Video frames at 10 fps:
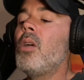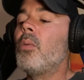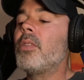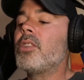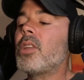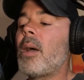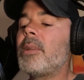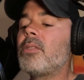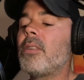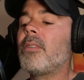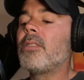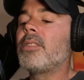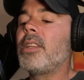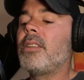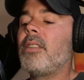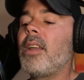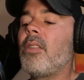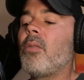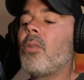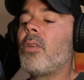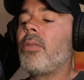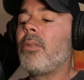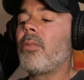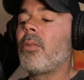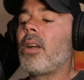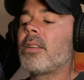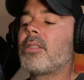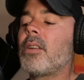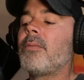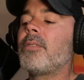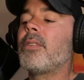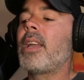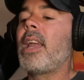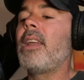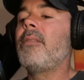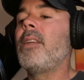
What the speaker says: When the shaman traversed into the other world through the rock surface or cave,